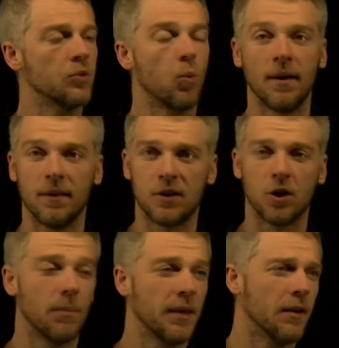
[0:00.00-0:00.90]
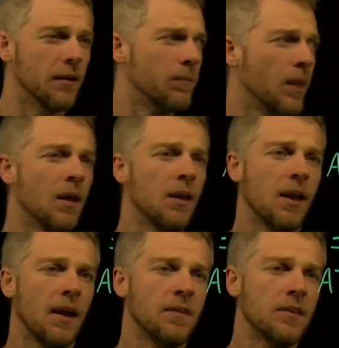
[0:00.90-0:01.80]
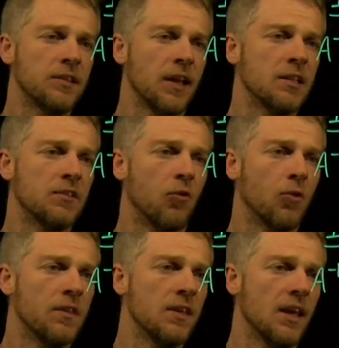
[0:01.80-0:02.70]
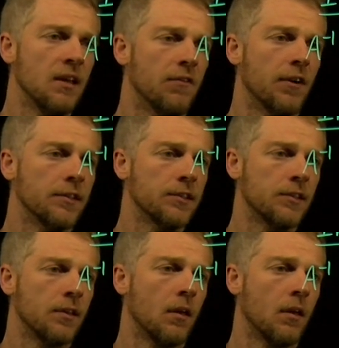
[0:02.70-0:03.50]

1 at the top here. And this stands for the inverse,